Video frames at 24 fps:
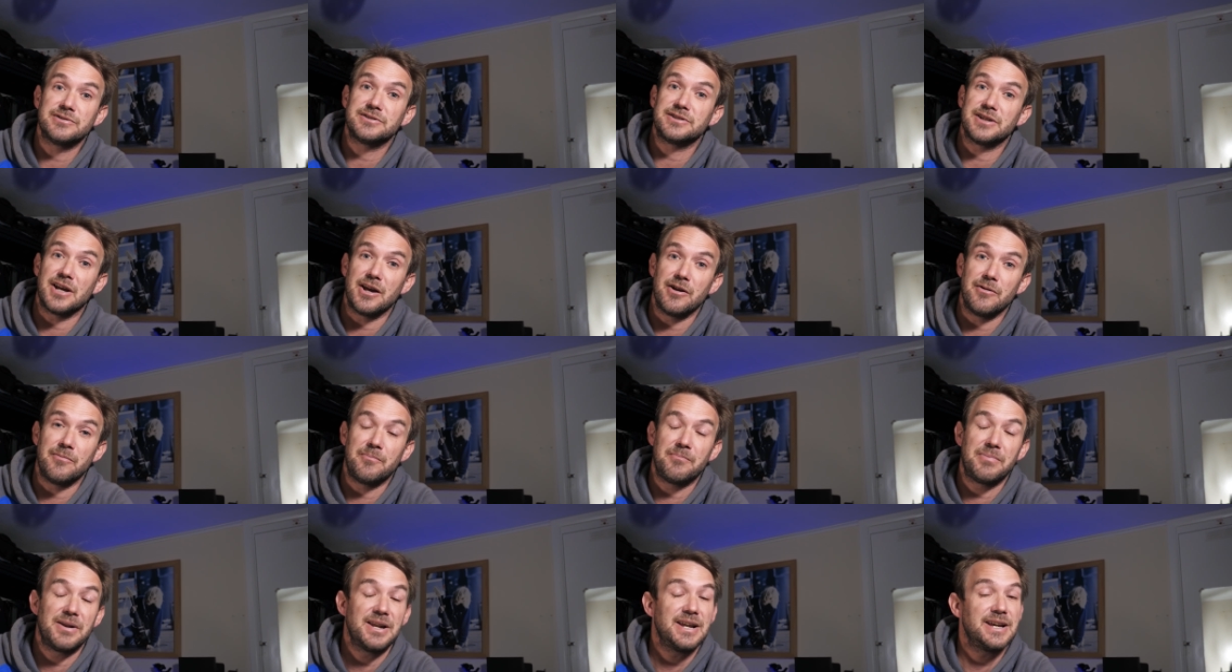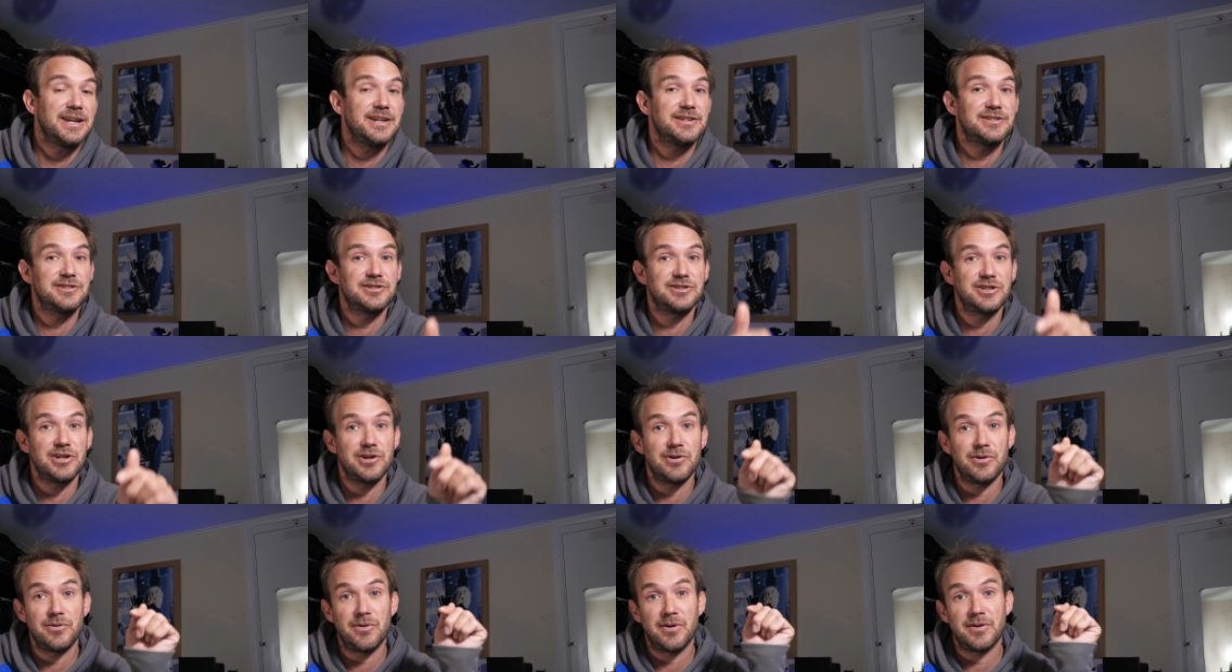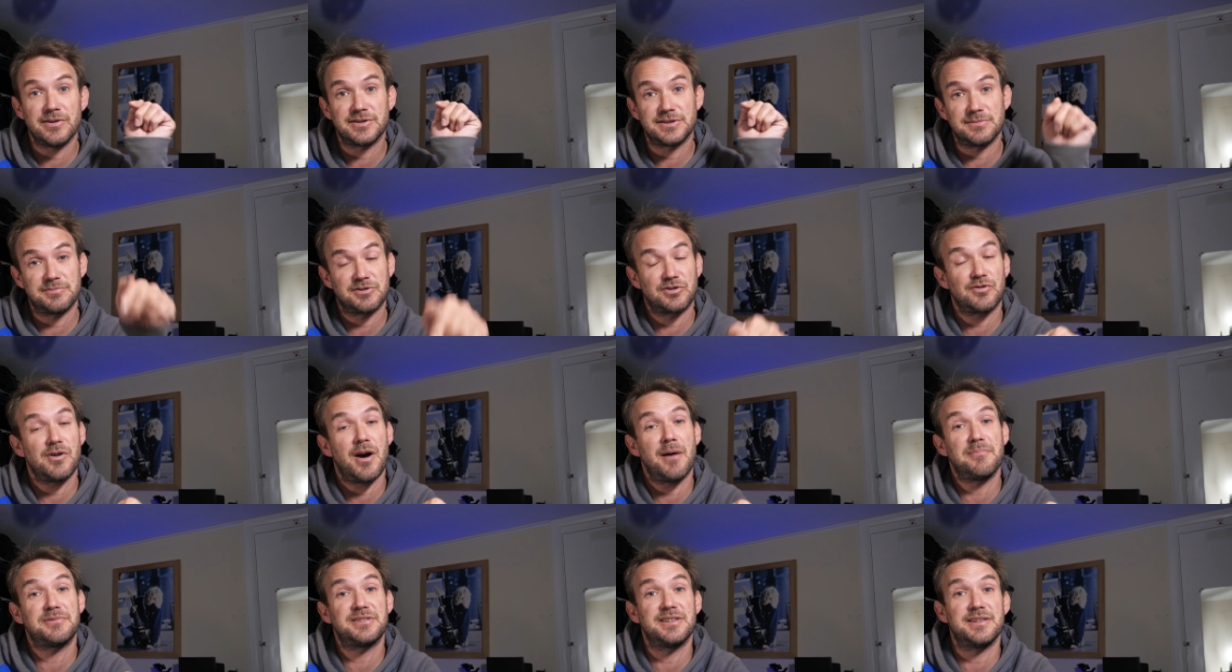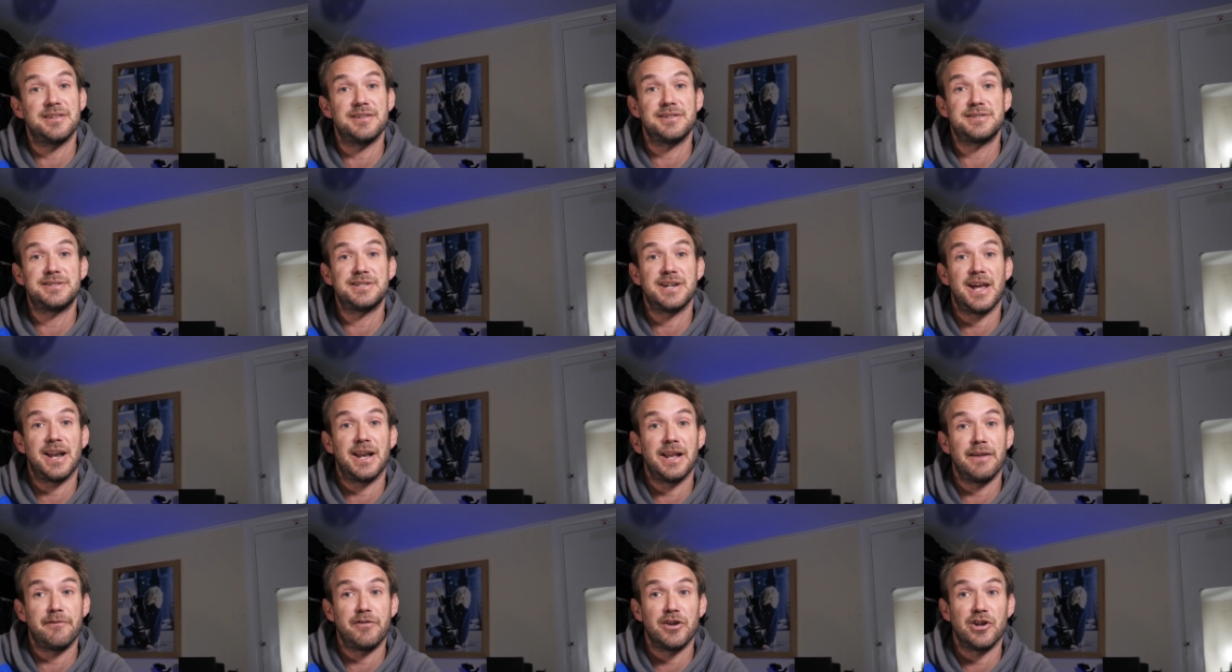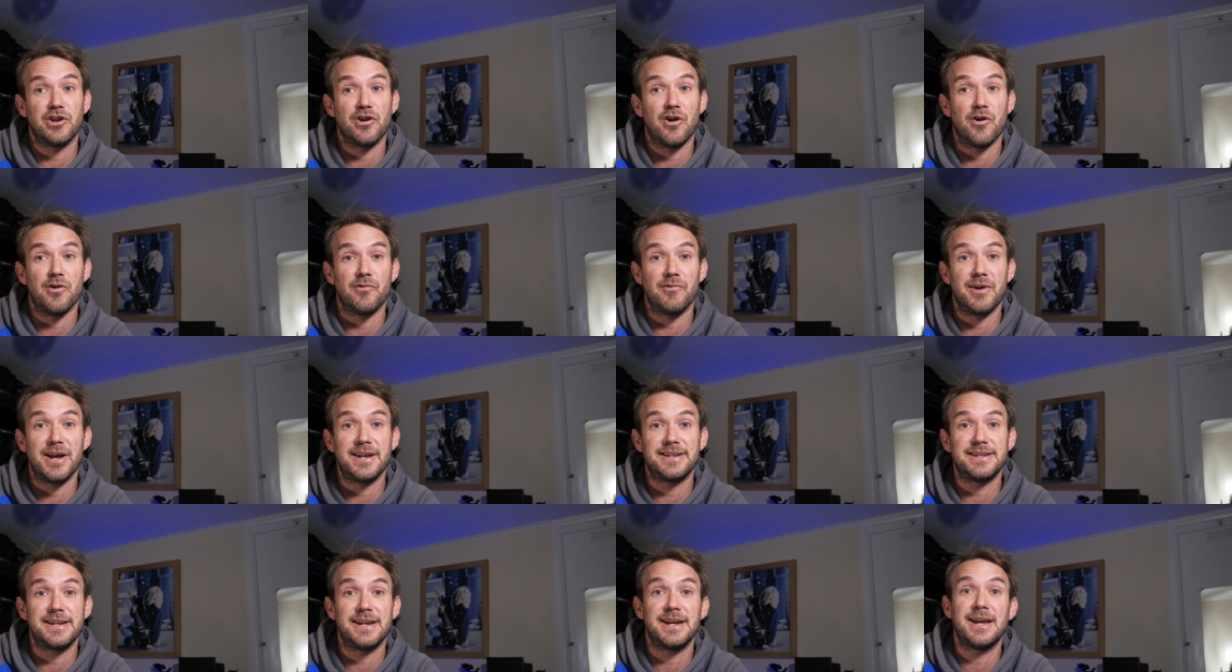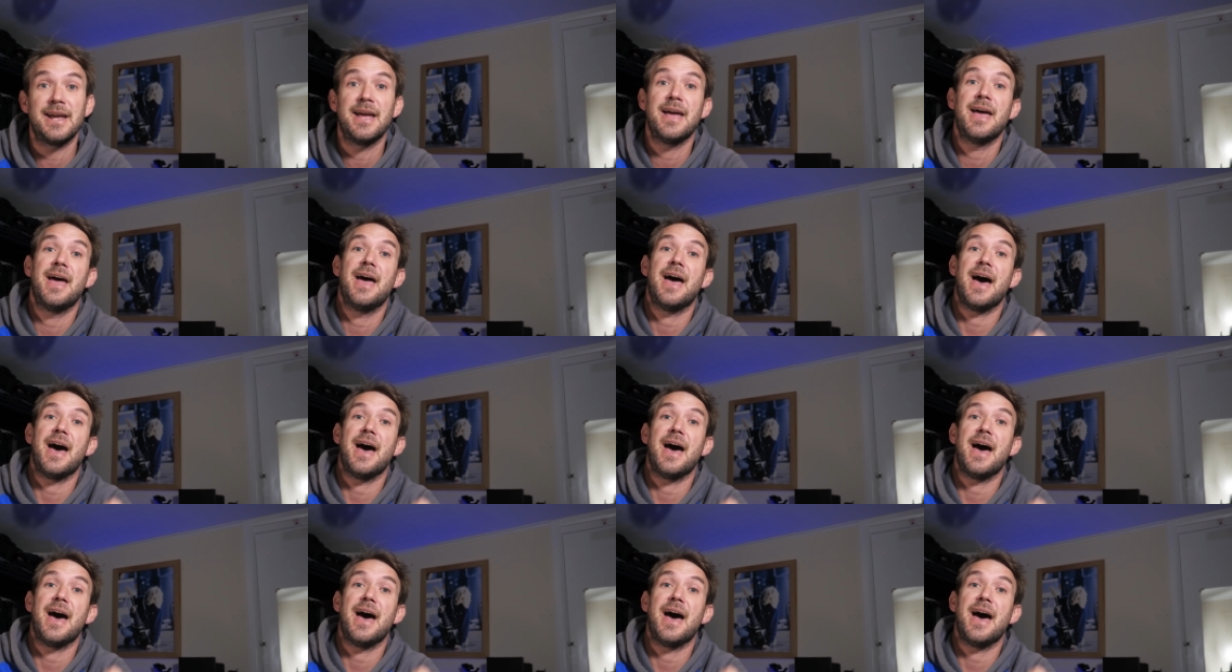So please do subscribe to the channel if you're not already,